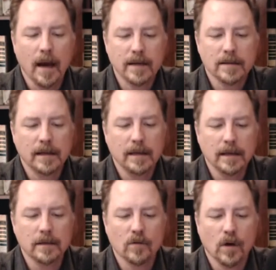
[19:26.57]
husky,
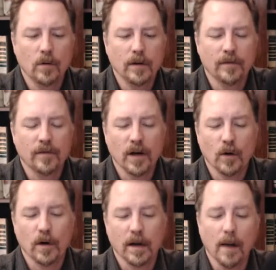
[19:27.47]
ingrown
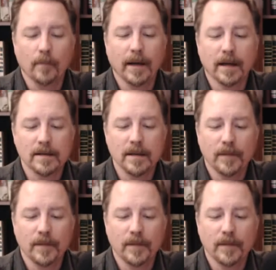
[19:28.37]
inferiority complex,